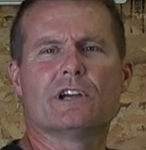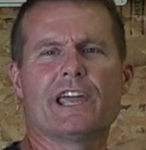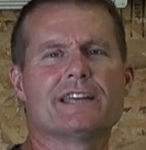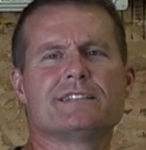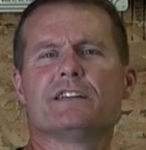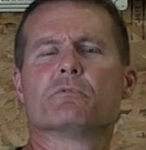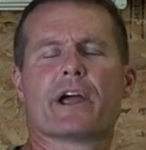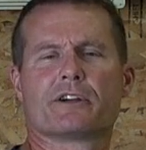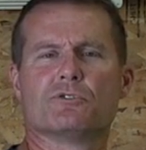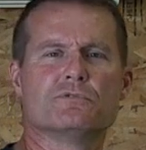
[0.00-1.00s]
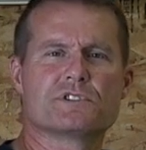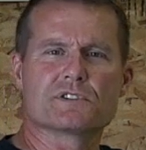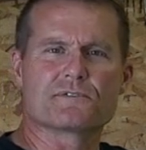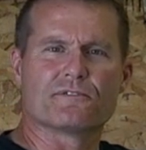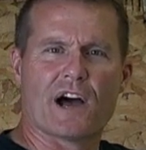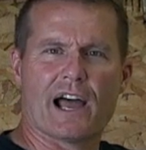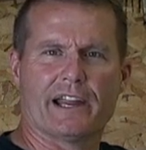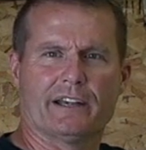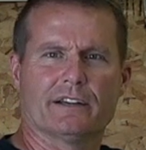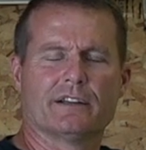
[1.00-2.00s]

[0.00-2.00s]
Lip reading: 18 raccoons is fine.